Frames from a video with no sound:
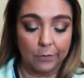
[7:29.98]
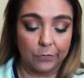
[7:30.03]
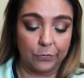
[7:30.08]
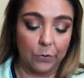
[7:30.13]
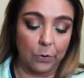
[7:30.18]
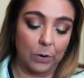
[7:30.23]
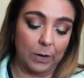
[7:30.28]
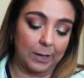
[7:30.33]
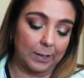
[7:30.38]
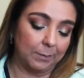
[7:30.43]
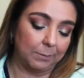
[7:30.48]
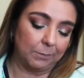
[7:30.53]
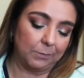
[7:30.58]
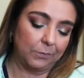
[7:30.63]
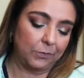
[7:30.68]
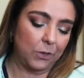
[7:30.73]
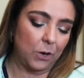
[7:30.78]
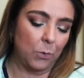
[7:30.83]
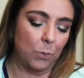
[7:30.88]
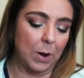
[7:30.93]

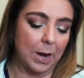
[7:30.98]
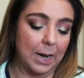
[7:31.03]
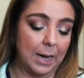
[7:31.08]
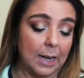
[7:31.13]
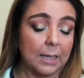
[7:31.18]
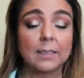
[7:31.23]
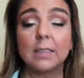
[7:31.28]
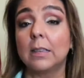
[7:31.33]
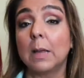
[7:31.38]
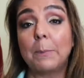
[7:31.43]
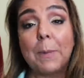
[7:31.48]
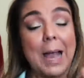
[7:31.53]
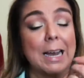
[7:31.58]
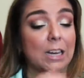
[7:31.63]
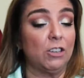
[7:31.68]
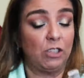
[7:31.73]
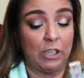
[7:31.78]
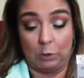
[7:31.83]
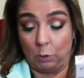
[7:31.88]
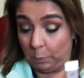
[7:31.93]
for what it is. The
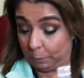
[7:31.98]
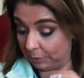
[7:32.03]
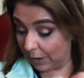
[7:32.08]
packaging.